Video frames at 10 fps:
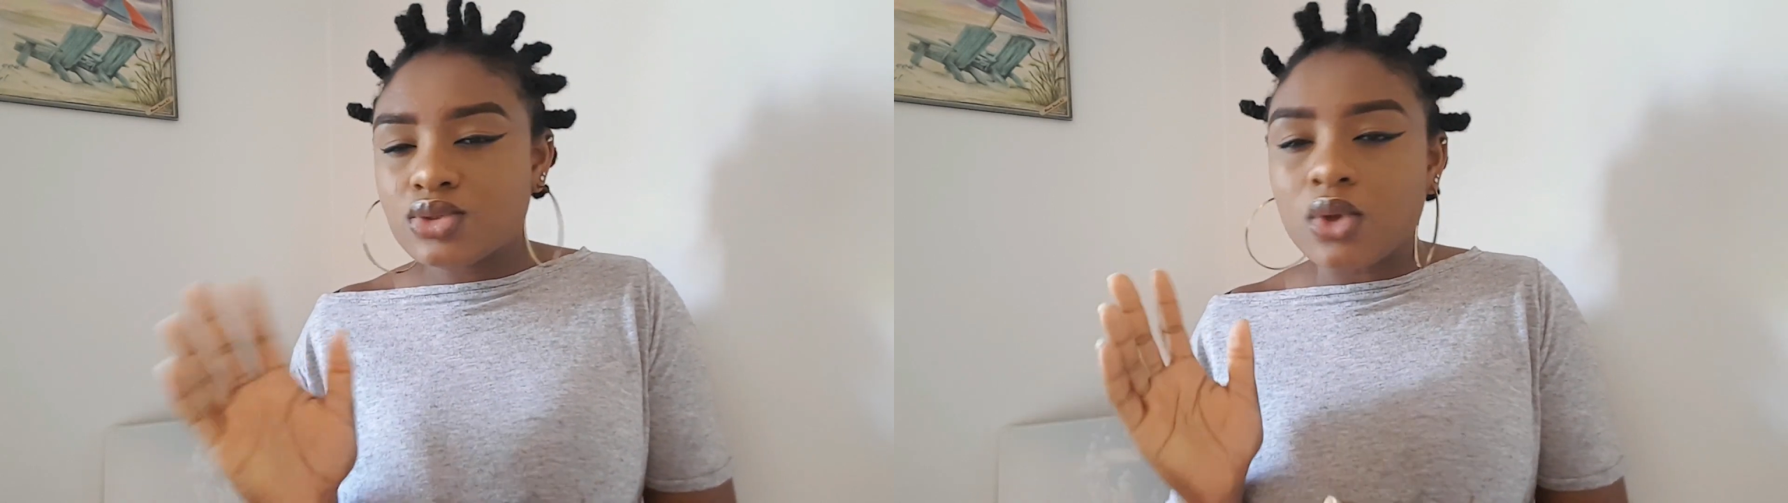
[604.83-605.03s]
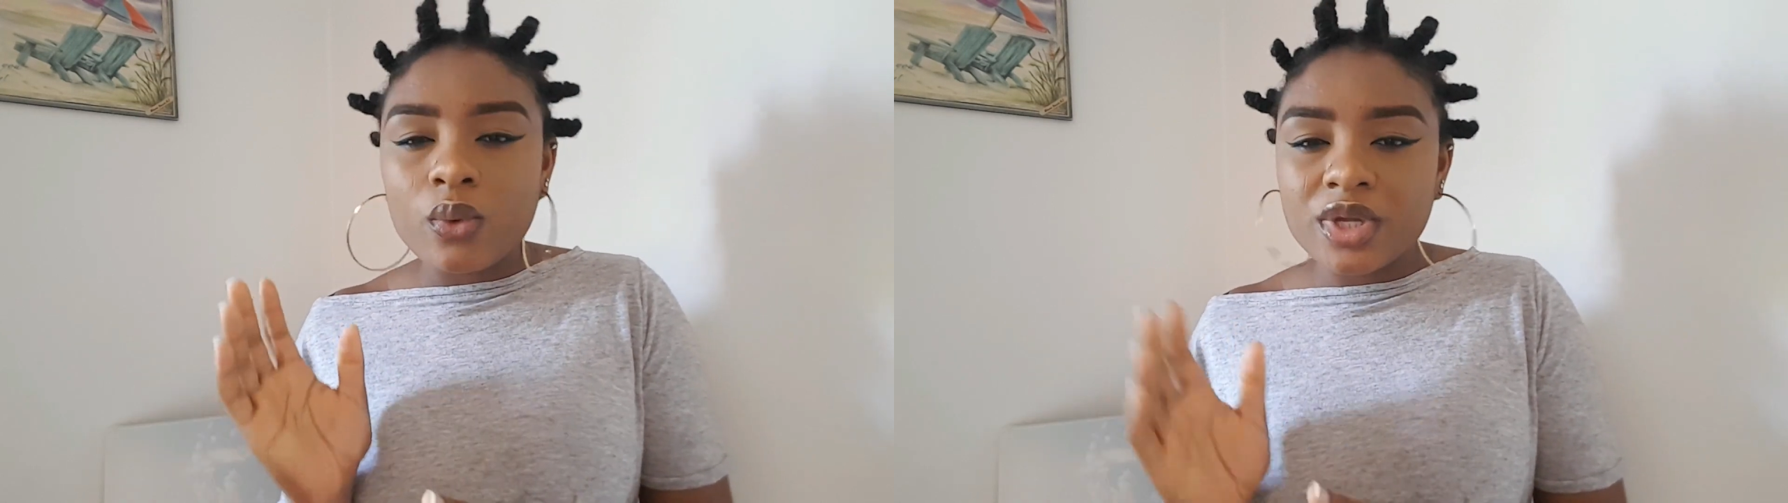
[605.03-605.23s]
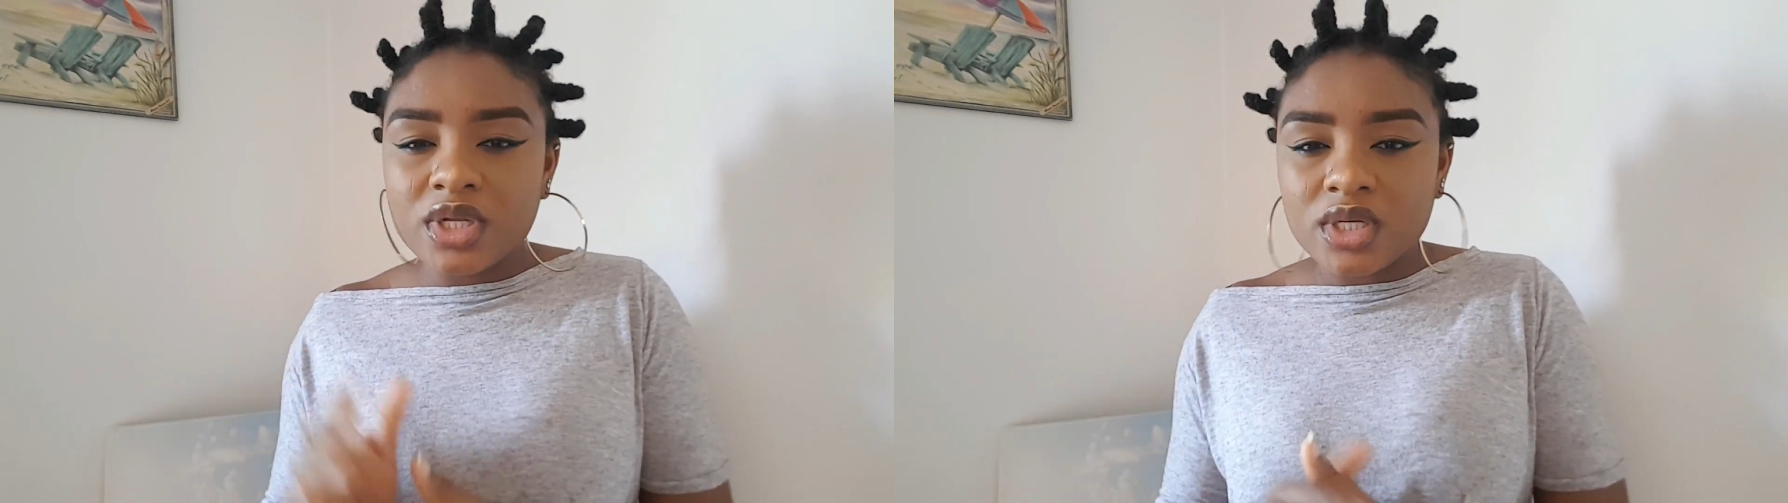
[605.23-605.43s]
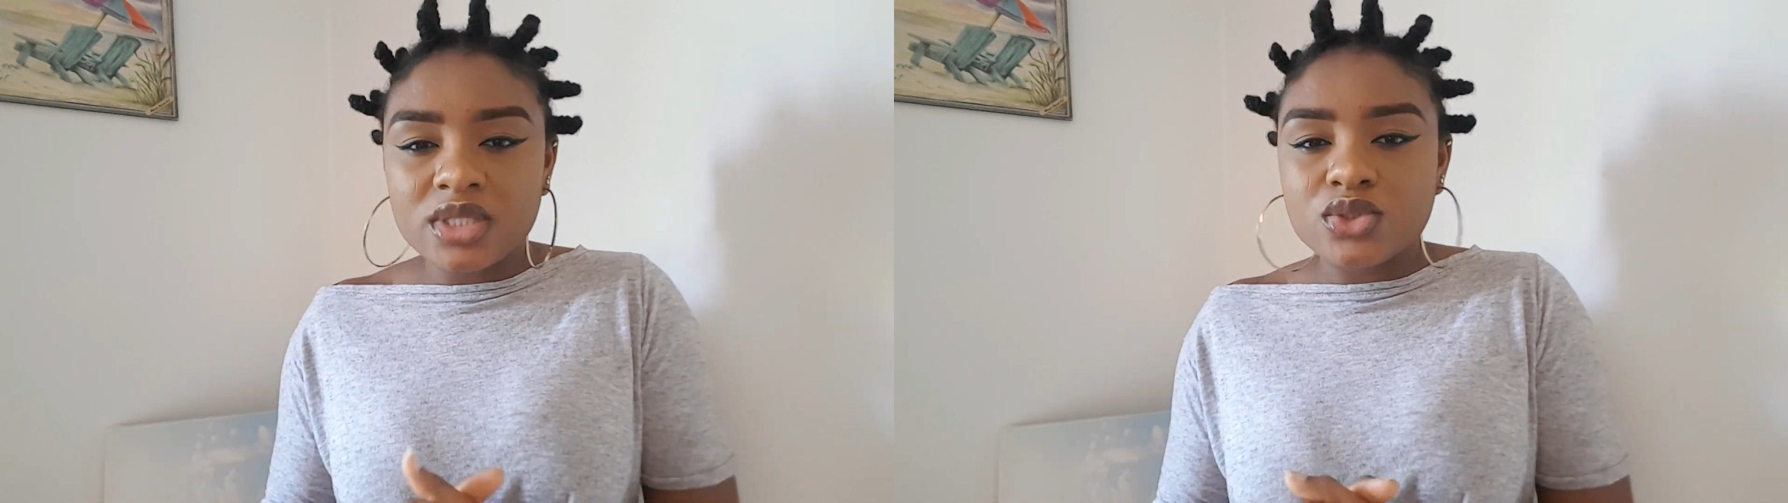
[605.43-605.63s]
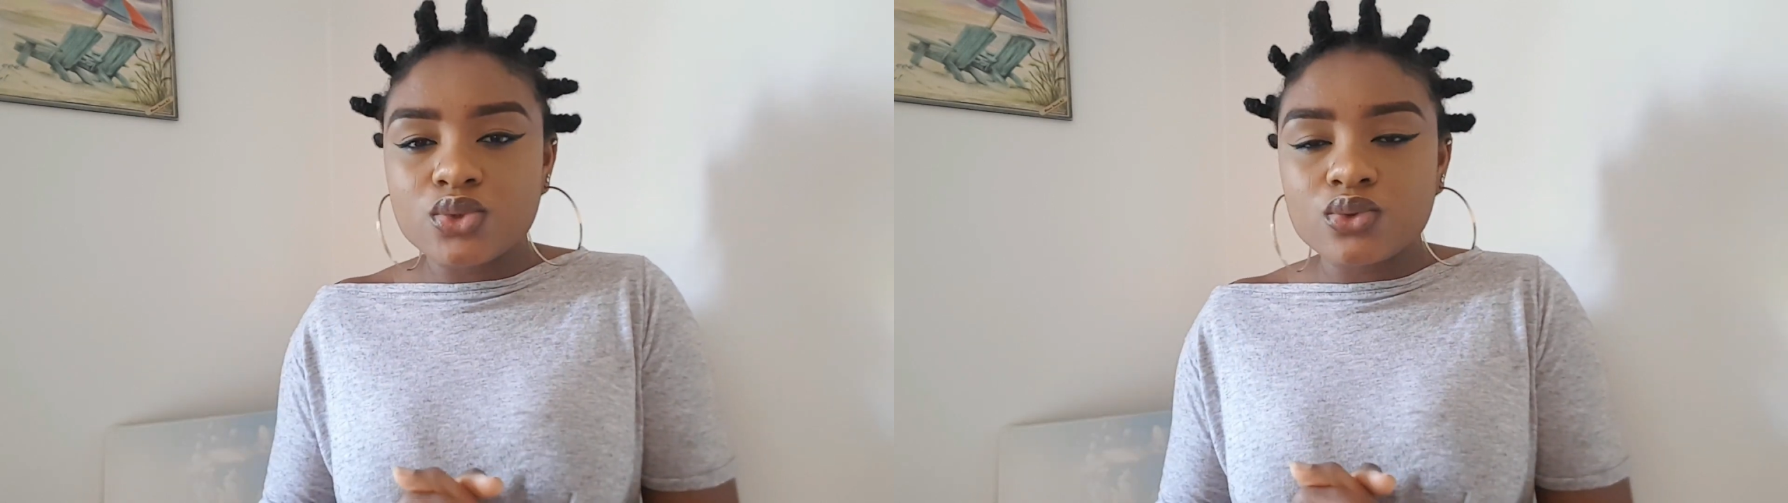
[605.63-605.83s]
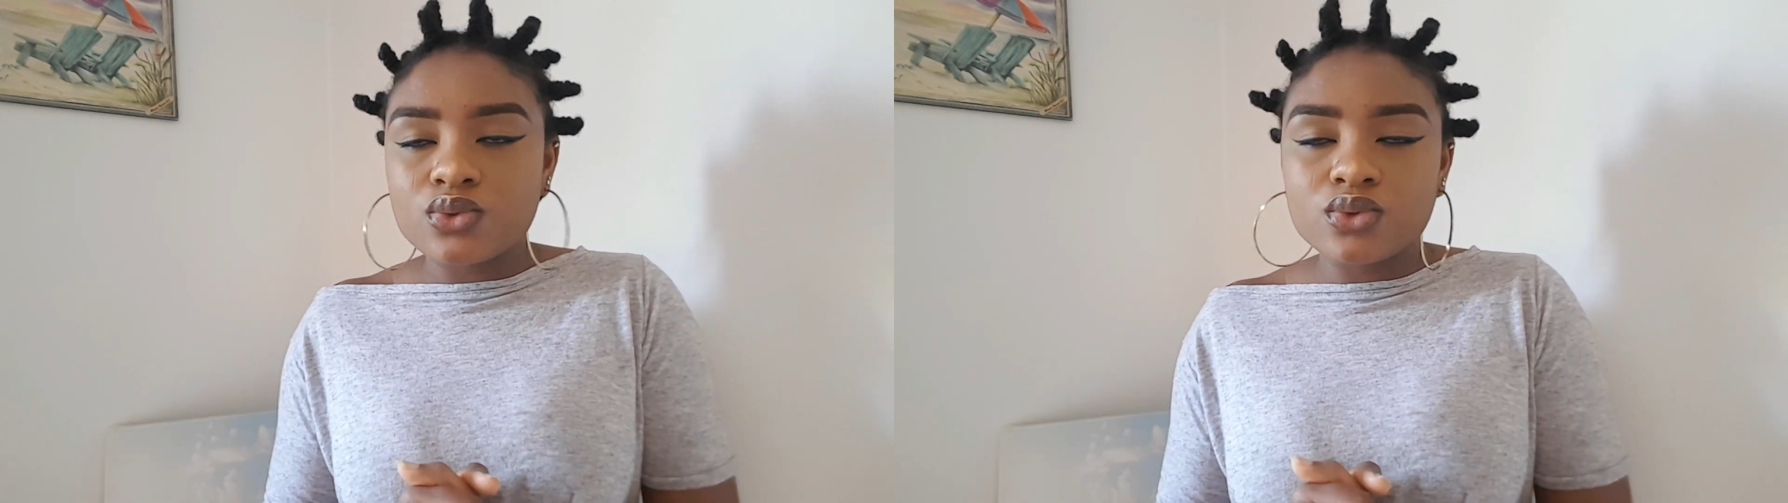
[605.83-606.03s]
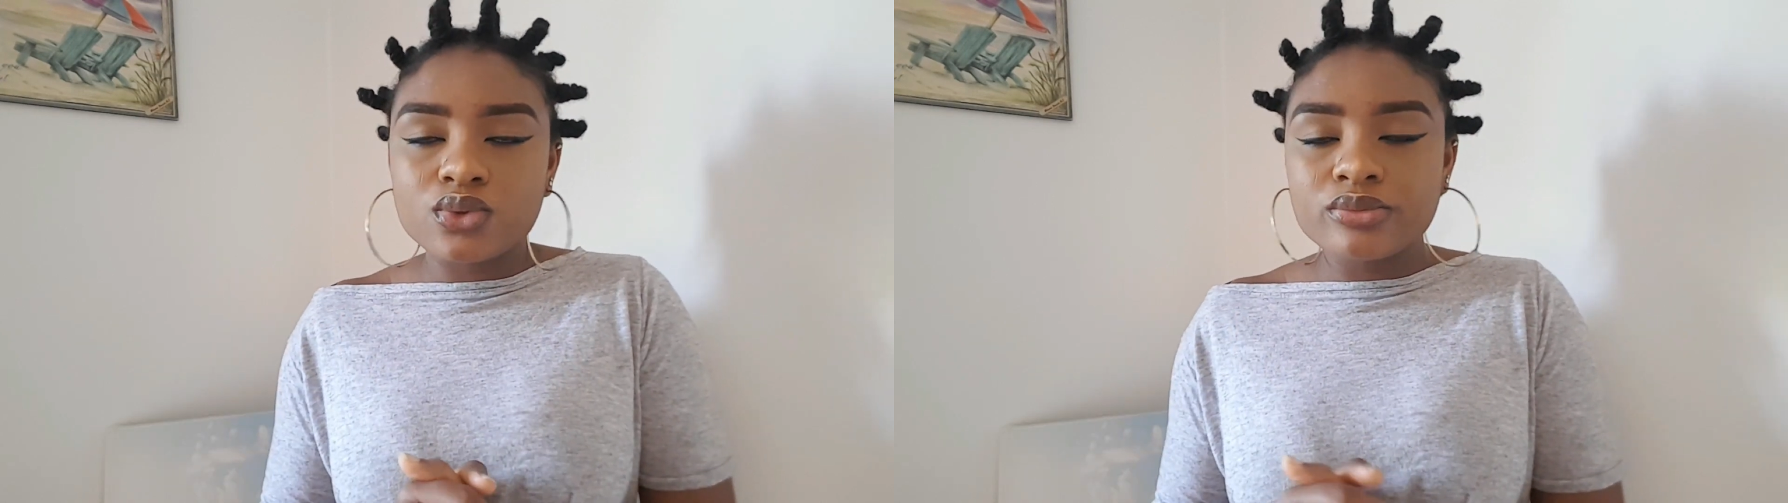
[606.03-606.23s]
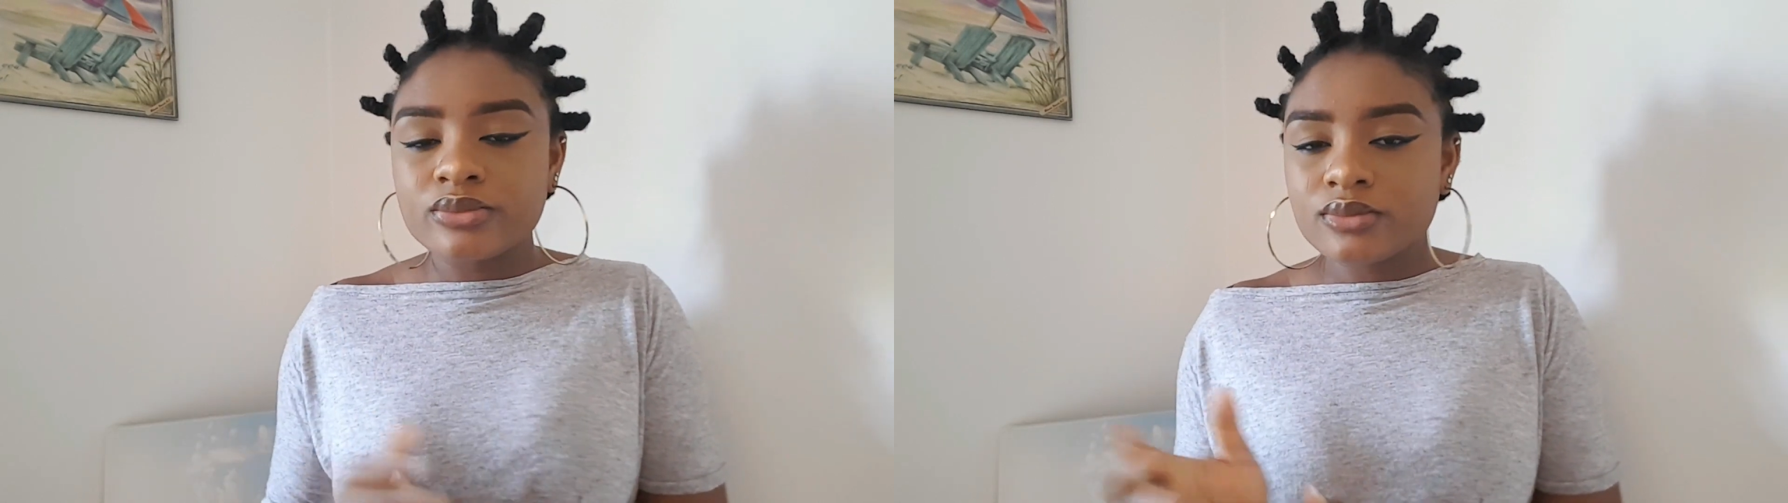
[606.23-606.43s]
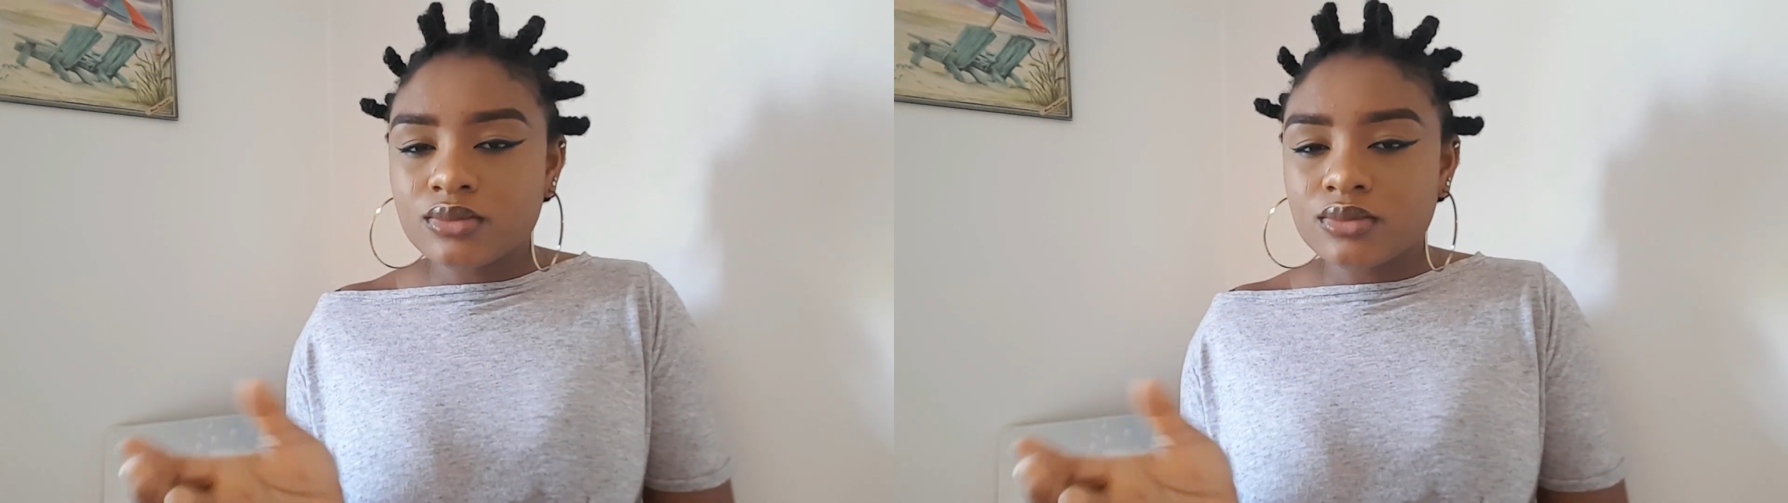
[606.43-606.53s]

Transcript: throw in a little